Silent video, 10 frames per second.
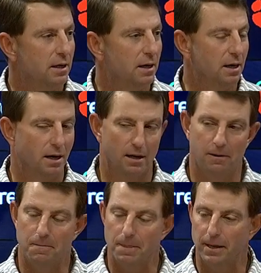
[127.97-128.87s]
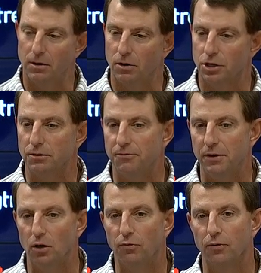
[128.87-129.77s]
you know, a good
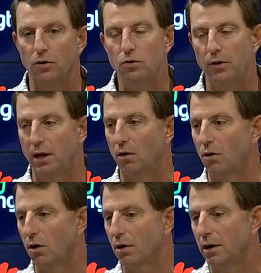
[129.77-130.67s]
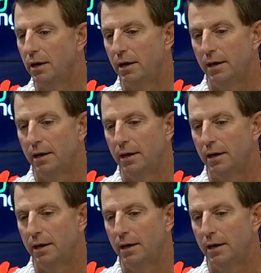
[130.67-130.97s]
feel for who they are.